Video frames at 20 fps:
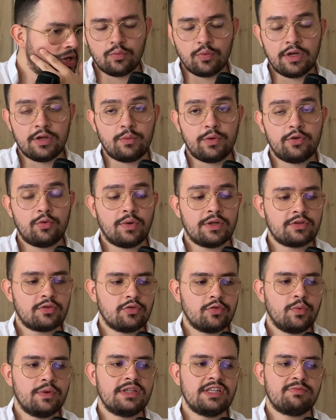And what you want to
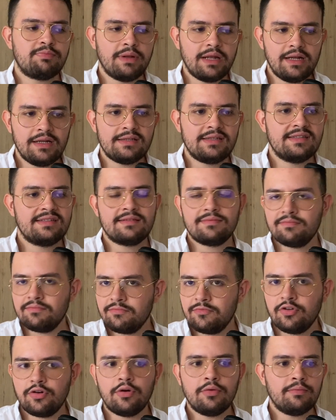do with this playlist is,
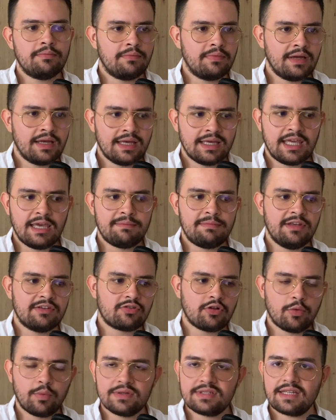keep this
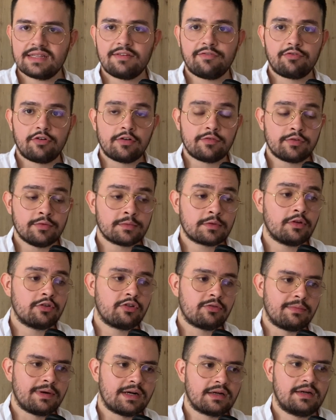always at the forefront of
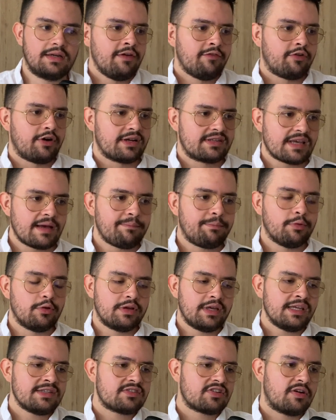your marketing. For example, on
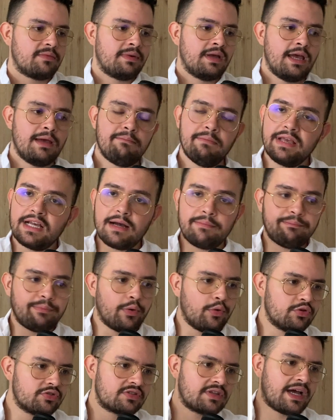Instagram, make a
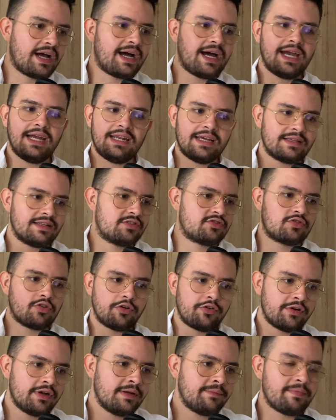post, a highlight, a
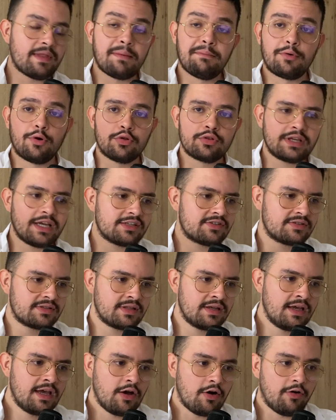story, a broadcast.
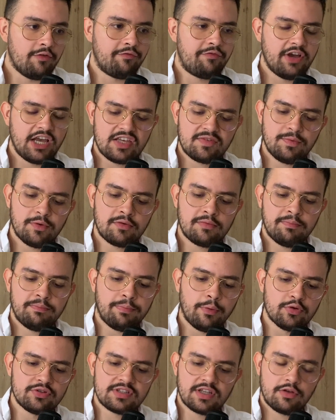On Facebook,
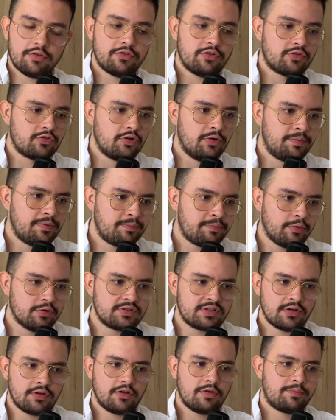post it on your group,
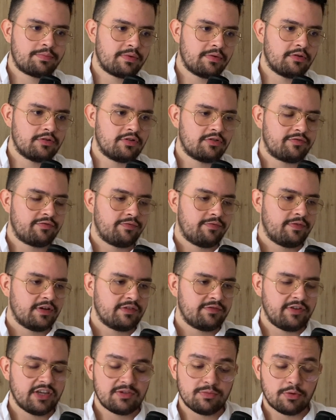post it on your
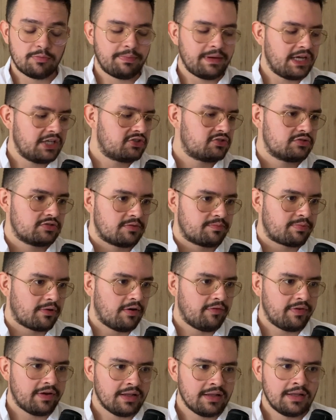Facebook page, on your
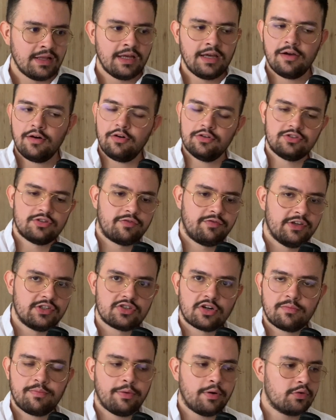profile, on your
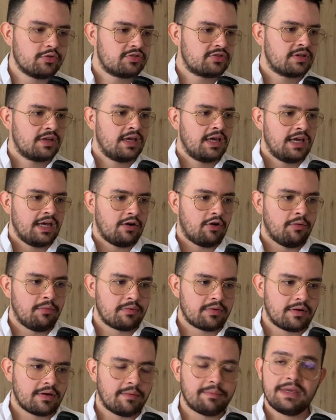featured post.
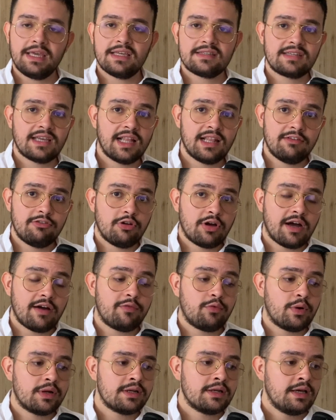On a BSL, you have
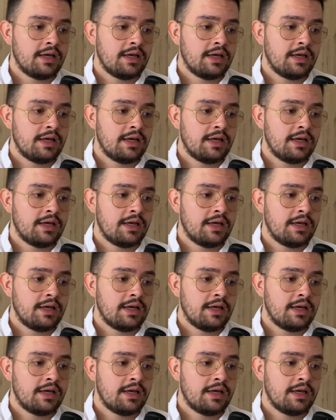one,